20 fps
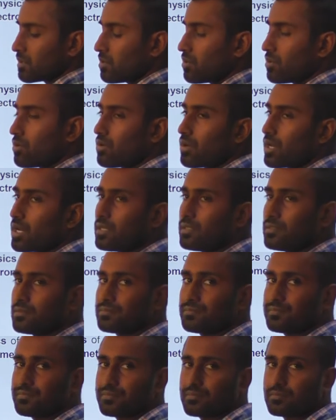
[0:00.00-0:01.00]
Corona
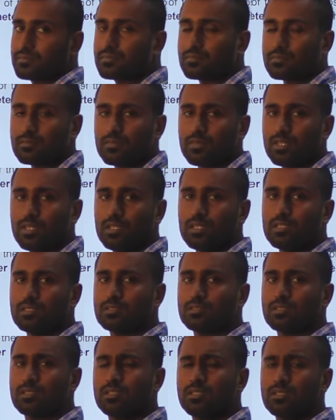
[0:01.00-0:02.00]

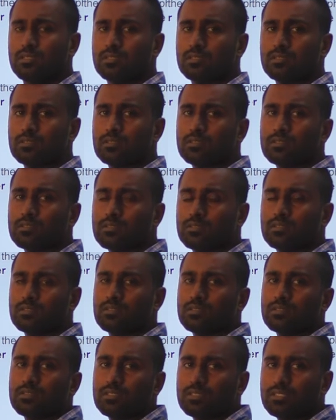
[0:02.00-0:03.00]
is the
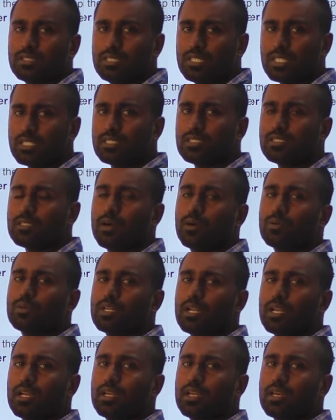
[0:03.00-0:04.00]
just
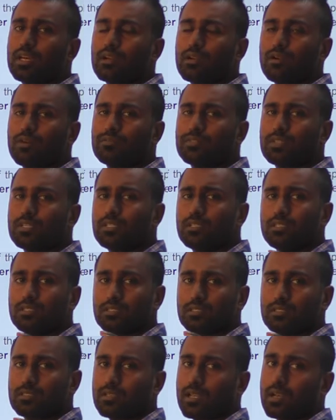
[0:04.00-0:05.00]
outer layer of the
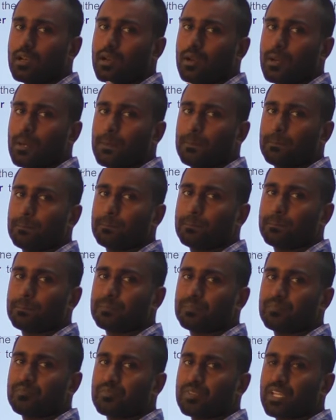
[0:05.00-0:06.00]
sun.
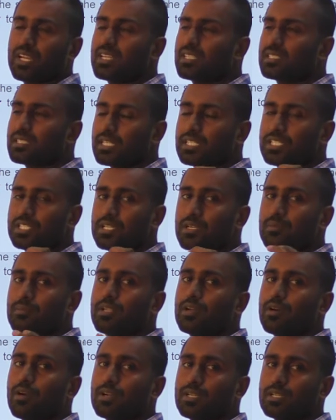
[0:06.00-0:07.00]
It is
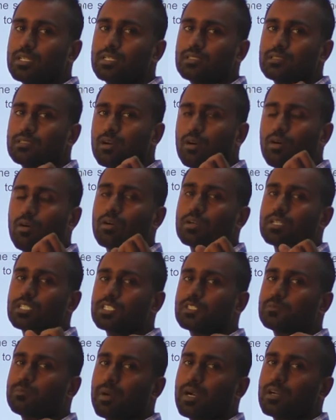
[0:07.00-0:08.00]
extremely hot. It is the
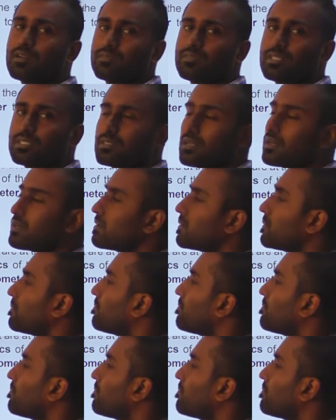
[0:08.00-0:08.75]
hottest part of the sun.